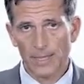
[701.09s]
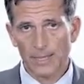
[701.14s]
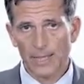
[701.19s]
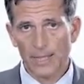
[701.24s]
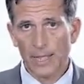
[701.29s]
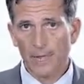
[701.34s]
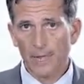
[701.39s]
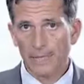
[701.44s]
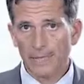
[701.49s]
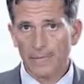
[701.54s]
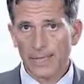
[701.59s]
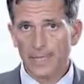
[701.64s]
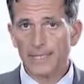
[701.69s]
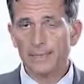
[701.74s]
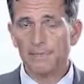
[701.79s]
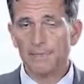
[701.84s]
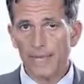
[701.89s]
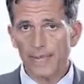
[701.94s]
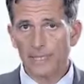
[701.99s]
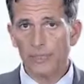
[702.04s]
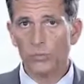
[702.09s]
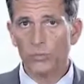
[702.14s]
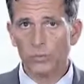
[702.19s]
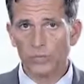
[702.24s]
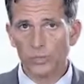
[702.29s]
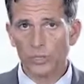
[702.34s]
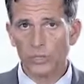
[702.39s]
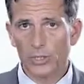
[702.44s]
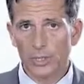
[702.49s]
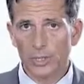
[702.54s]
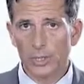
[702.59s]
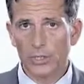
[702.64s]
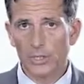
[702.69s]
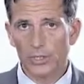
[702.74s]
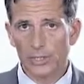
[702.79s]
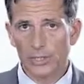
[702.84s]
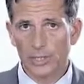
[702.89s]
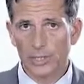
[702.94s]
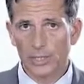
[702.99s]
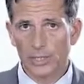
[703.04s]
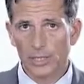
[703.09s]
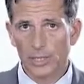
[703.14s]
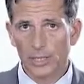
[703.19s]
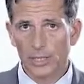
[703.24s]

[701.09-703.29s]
Now, that's bad news unless